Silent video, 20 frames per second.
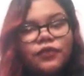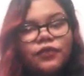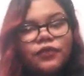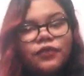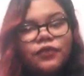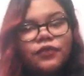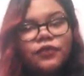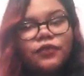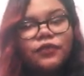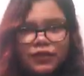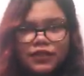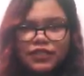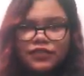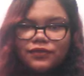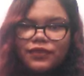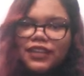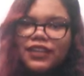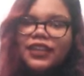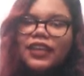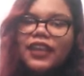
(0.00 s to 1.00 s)
for doing
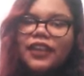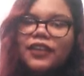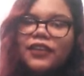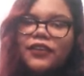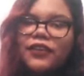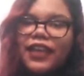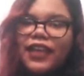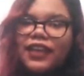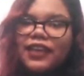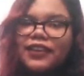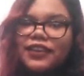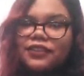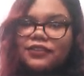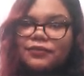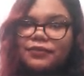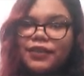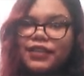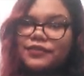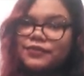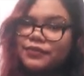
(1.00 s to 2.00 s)
this video and giving